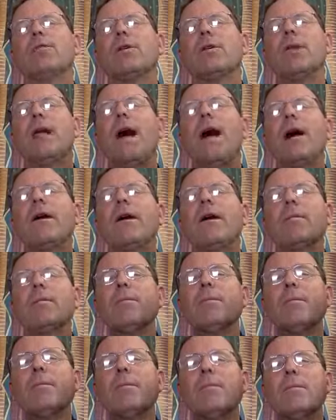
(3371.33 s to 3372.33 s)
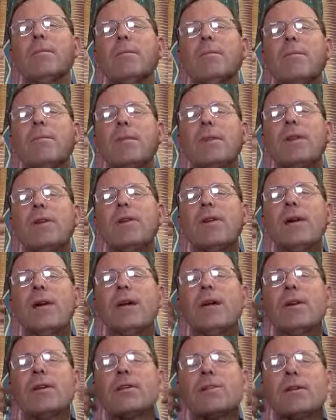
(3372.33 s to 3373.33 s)
so allow the
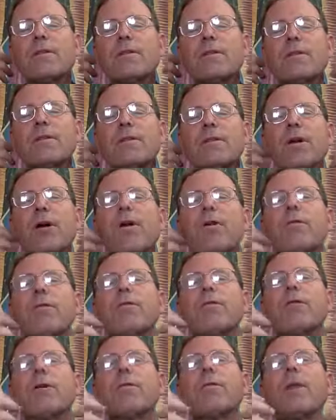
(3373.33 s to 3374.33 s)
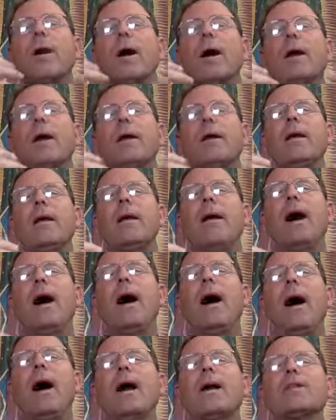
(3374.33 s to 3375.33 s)
tears flow from my
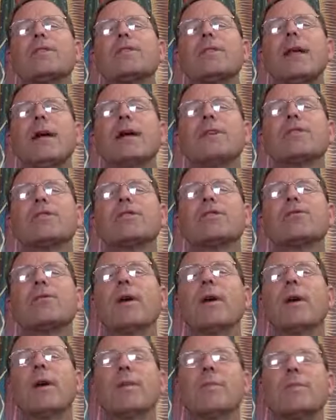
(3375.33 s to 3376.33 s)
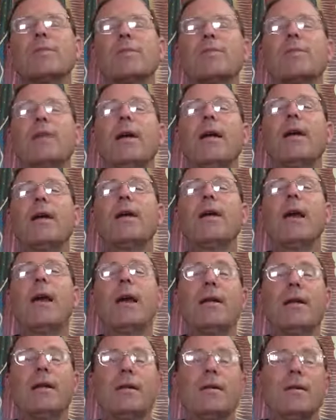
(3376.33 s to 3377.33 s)
eyes like streams day and
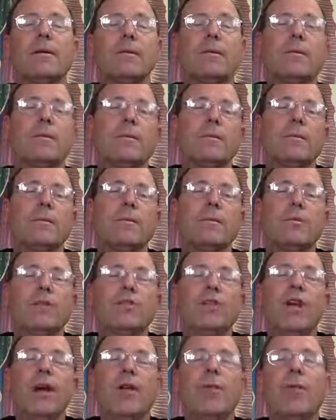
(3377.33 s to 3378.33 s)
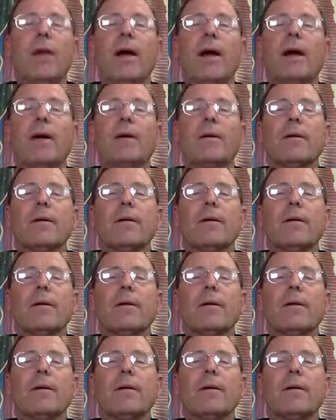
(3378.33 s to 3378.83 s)
night. Jeremiah.